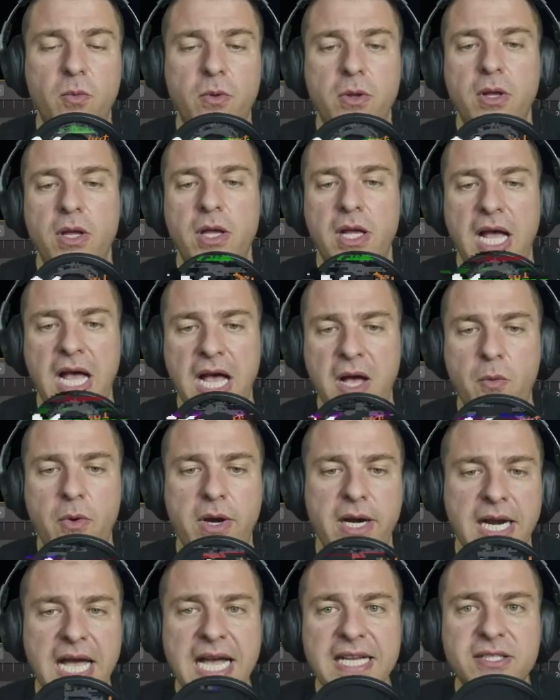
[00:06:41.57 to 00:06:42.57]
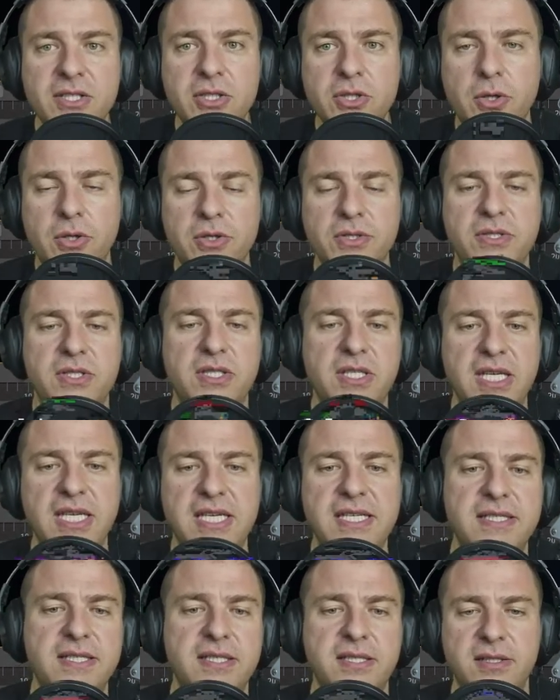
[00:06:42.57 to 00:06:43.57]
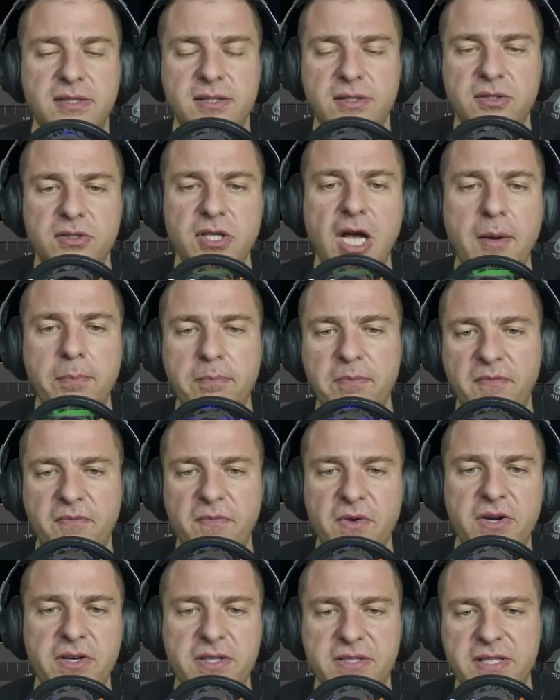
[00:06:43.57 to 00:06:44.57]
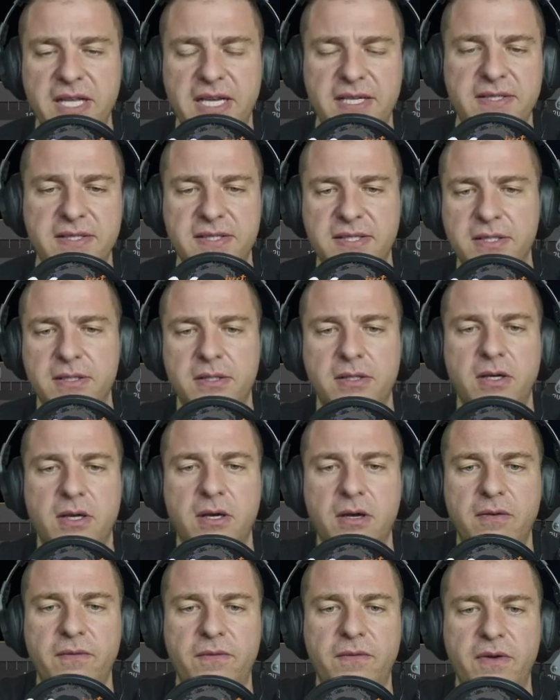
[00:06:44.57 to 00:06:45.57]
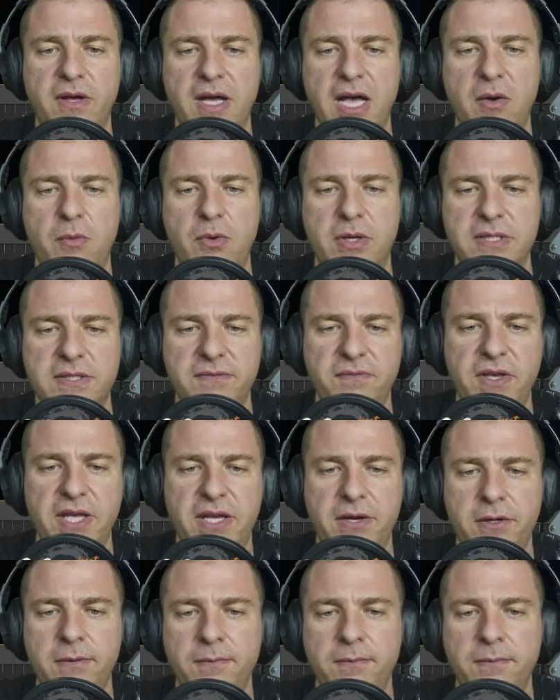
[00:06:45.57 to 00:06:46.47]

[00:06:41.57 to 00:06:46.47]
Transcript: our light source is top vertex of our sphere,